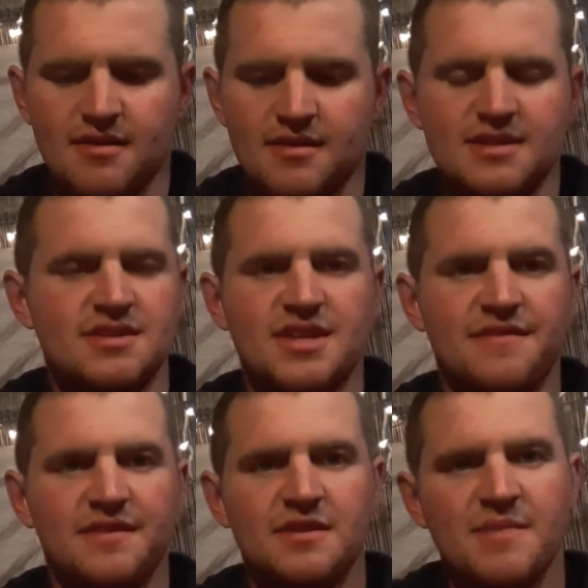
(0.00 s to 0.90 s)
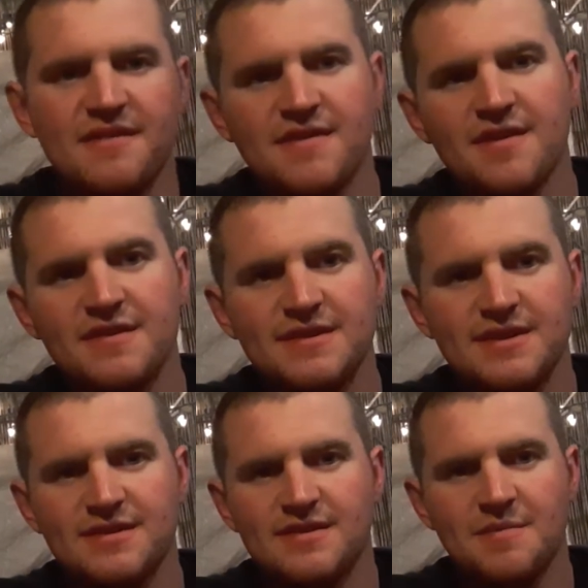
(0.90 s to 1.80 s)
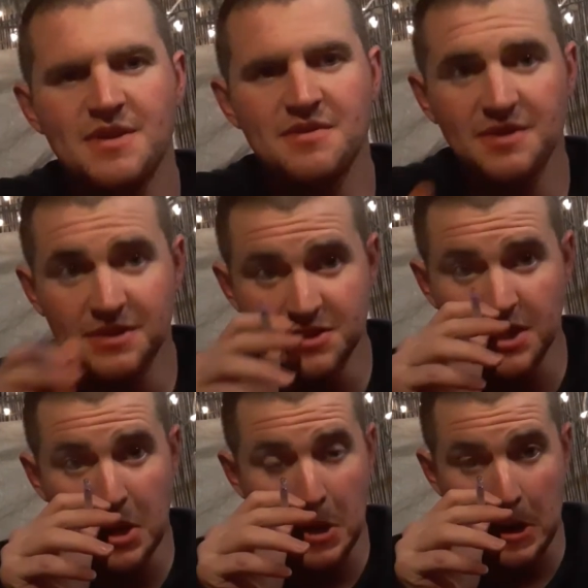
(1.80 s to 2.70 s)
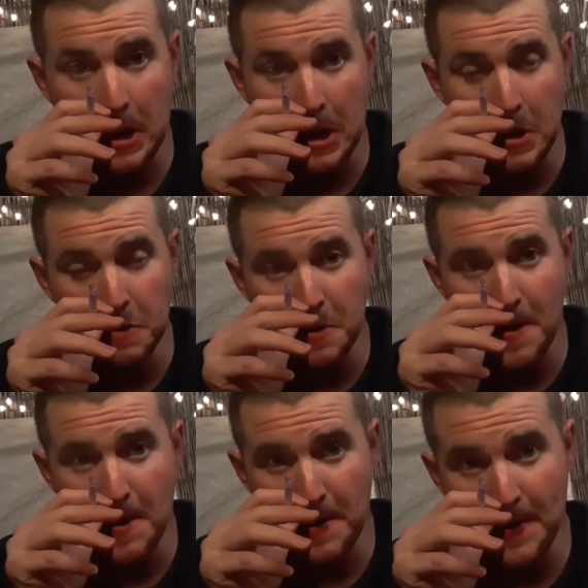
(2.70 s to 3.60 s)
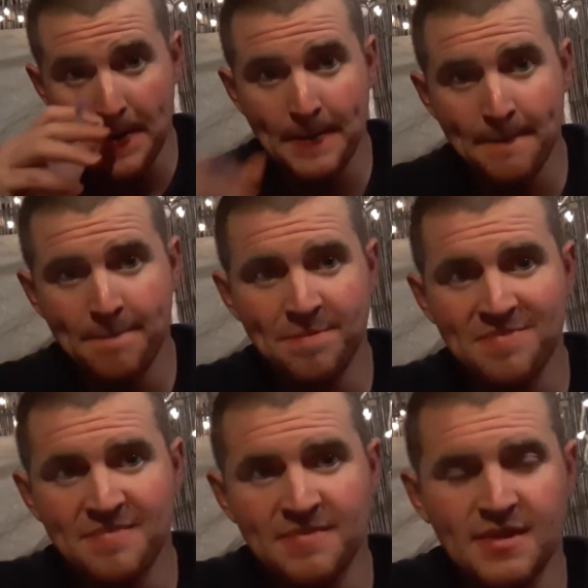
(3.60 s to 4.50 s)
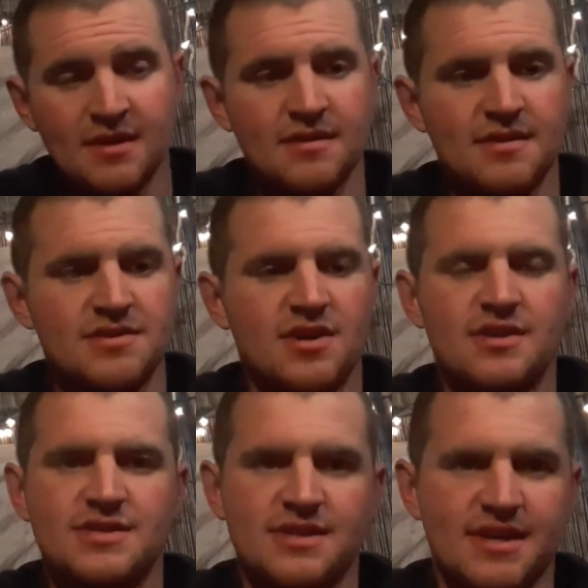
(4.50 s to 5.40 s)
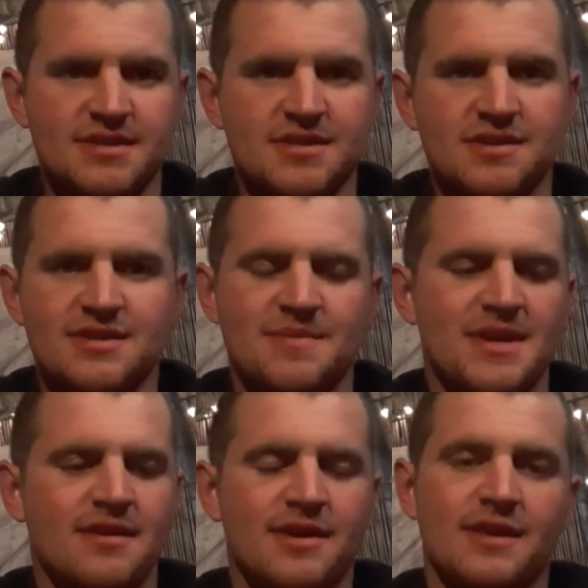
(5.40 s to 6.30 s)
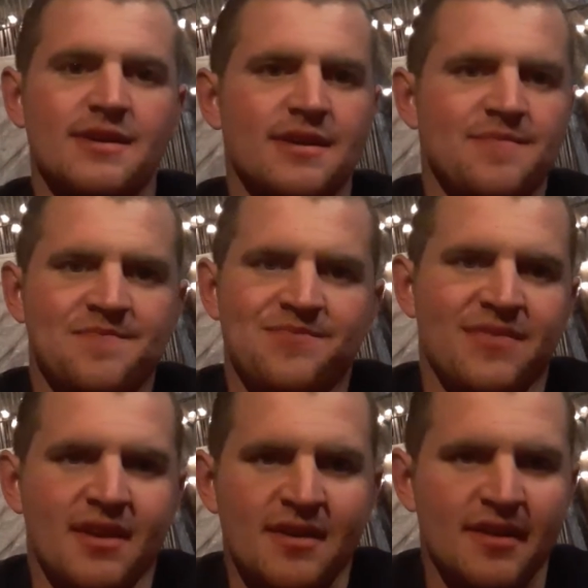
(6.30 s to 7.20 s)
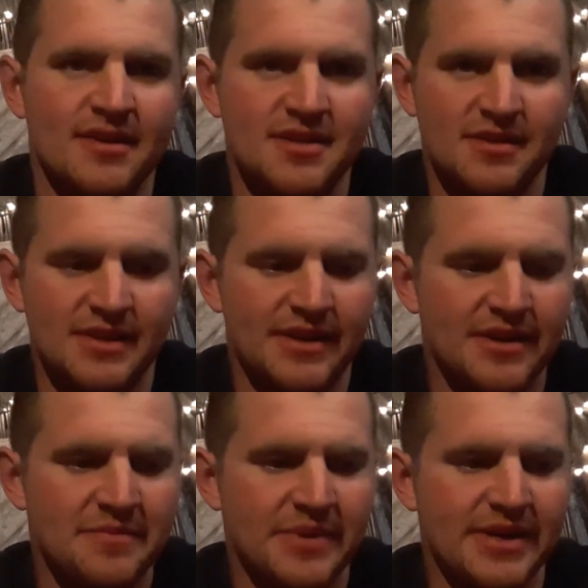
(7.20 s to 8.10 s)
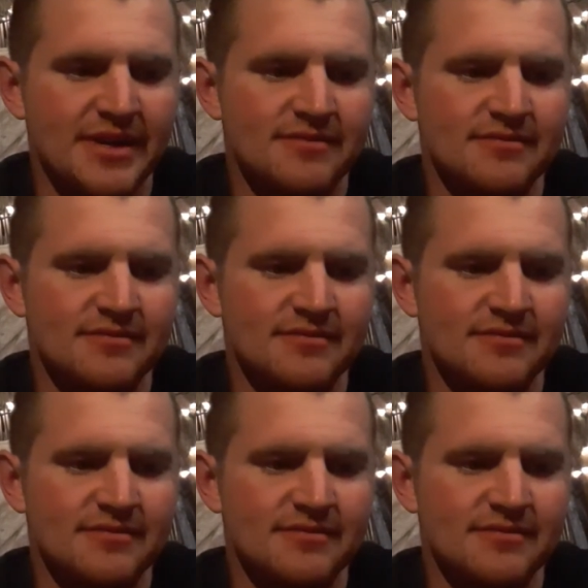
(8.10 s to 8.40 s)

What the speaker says: These are definitely my favorite, though. I mean, you really just can't go wrong. These are also nice too, because I mean, okay, look, like, don't litter, but